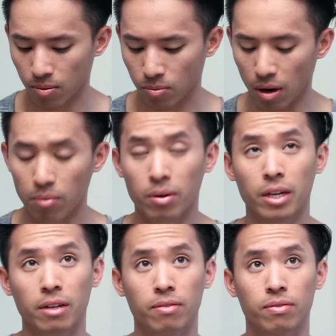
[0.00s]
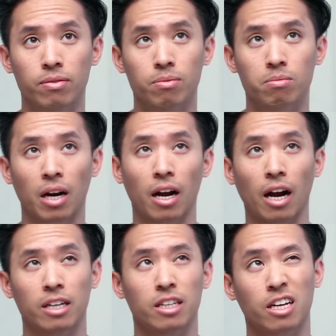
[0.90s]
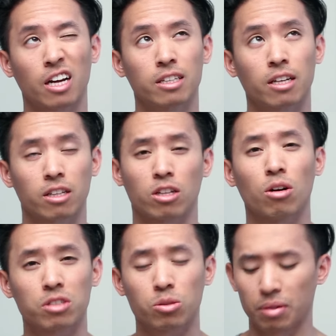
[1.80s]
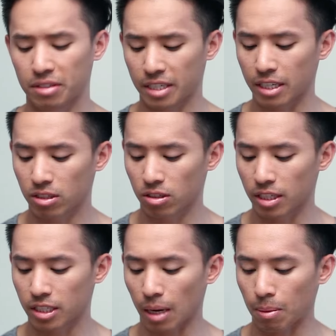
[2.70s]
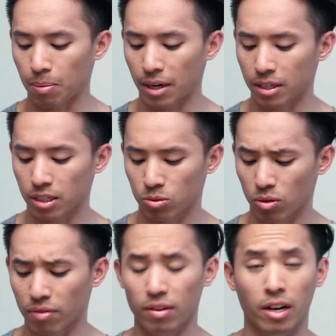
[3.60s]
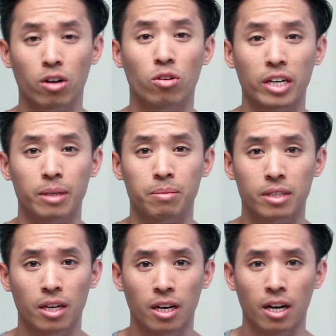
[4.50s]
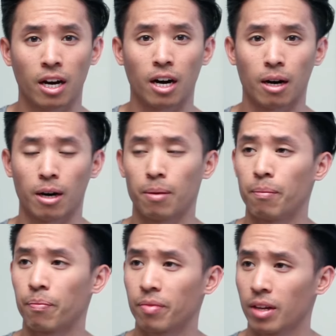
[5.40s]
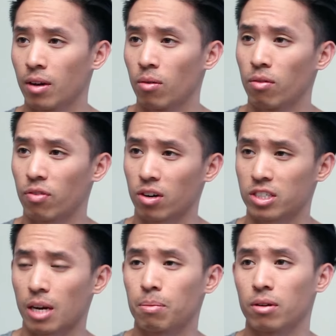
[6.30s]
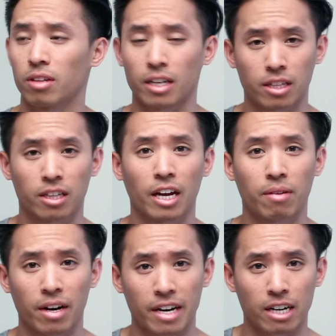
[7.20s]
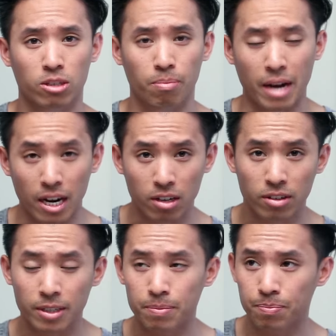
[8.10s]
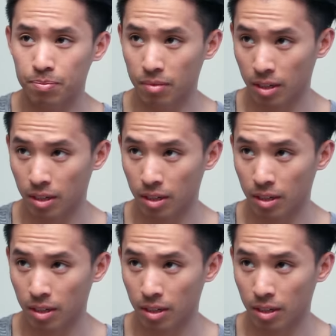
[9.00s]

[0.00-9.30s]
what we've got, uh, the kind of like the closest we've seen to these type of products is with like creams. Um, for example, like the Layrite Natural Matte Cream